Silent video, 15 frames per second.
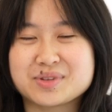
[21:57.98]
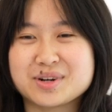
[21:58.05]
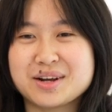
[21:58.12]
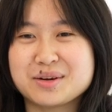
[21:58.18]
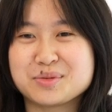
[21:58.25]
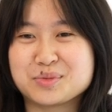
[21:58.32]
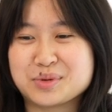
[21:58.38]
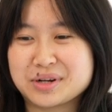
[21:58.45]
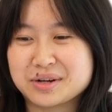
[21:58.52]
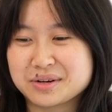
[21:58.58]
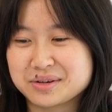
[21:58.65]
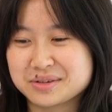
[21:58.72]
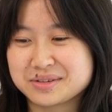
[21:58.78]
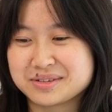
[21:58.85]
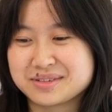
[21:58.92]
They're not
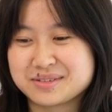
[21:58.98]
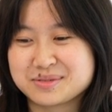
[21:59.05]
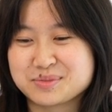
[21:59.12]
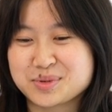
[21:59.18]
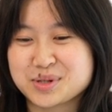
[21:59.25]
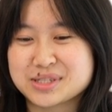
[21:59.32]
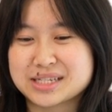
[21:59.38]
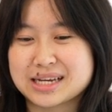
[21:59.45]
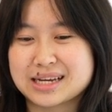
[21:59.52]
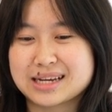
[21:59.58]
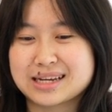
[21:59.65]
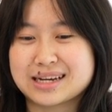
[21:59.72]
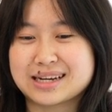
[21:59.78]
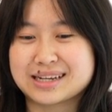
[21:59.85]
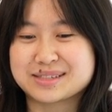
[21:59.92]
weird per
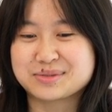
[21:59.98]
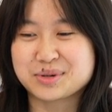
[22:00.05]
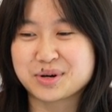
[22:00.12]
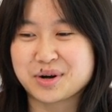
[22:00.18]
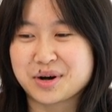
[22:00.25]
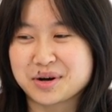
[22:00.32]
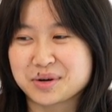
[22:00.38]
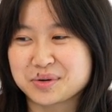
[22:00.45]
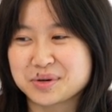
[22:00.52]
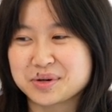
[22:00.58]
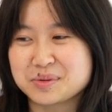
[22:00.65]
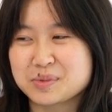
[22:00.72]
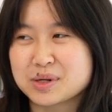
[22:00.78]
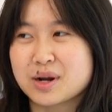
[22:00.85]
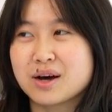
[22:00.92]
se, I guess more
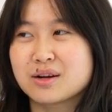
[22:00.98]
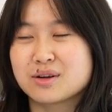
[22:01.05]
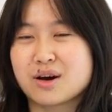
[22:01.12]
awkward, but not